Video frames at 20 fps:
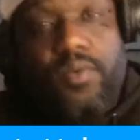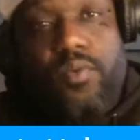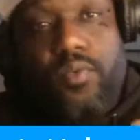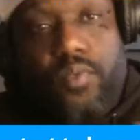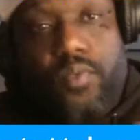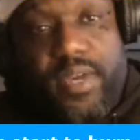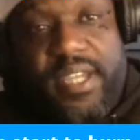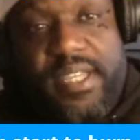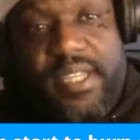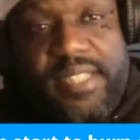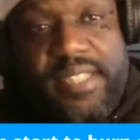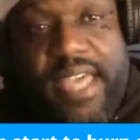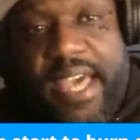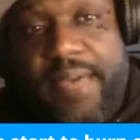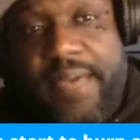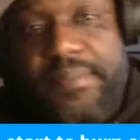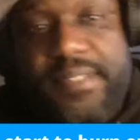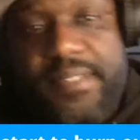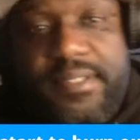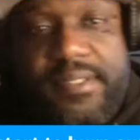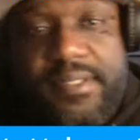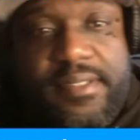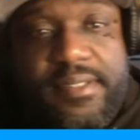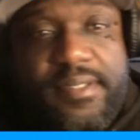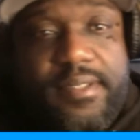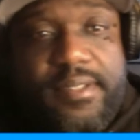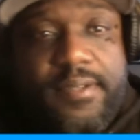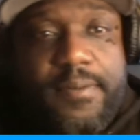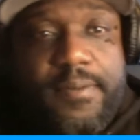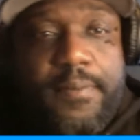with his
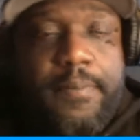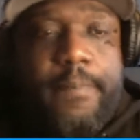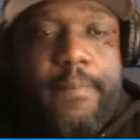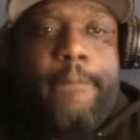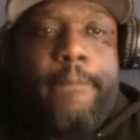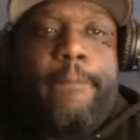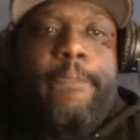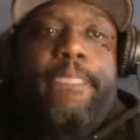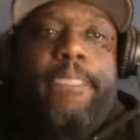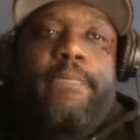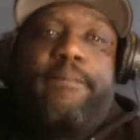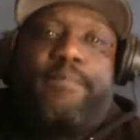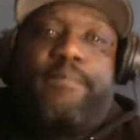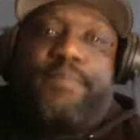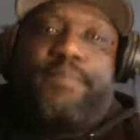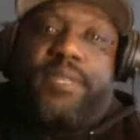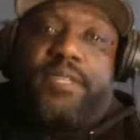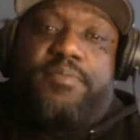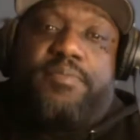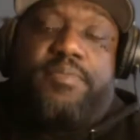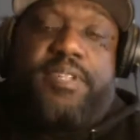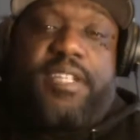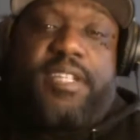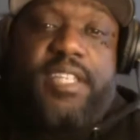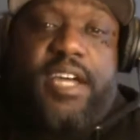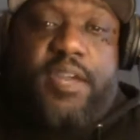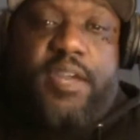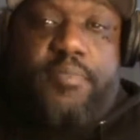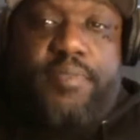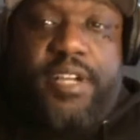absence, it's putting a
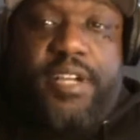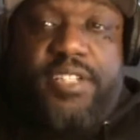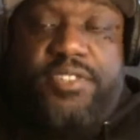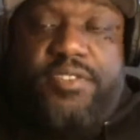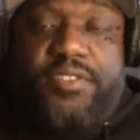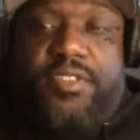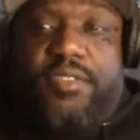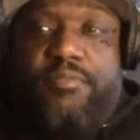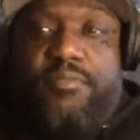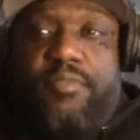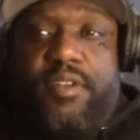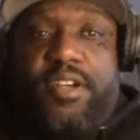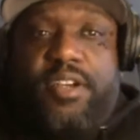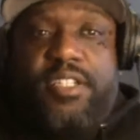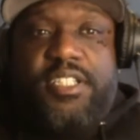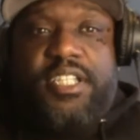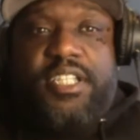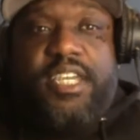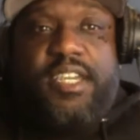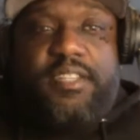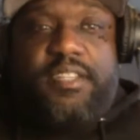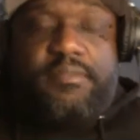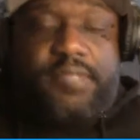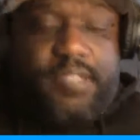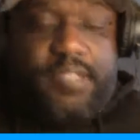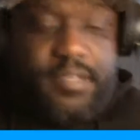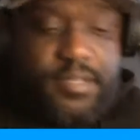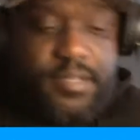lot of pressure on LeBron James.